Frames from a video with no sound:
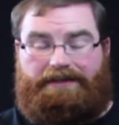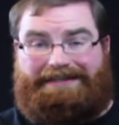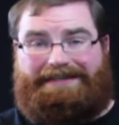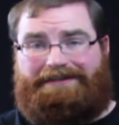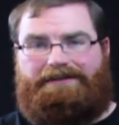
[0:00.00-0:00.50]
And
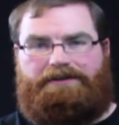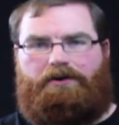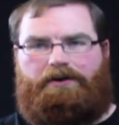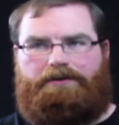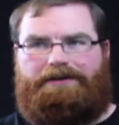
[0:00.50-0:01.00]
killing
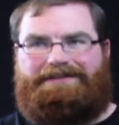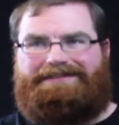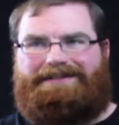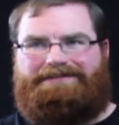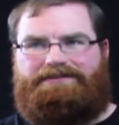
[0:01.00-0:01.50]
Carter
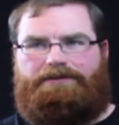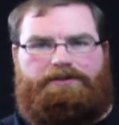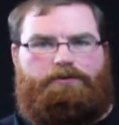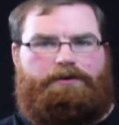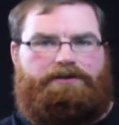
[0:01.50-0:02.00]
isn't
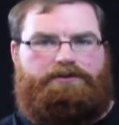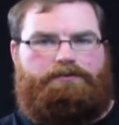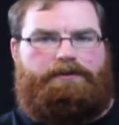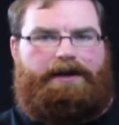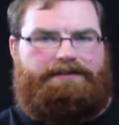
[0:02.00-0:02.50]
necessarily going to
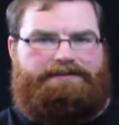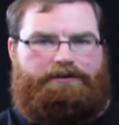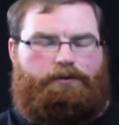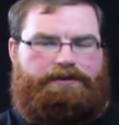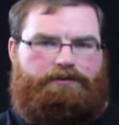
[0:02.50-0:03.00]
do that. It's
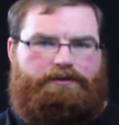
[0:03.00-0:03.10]
going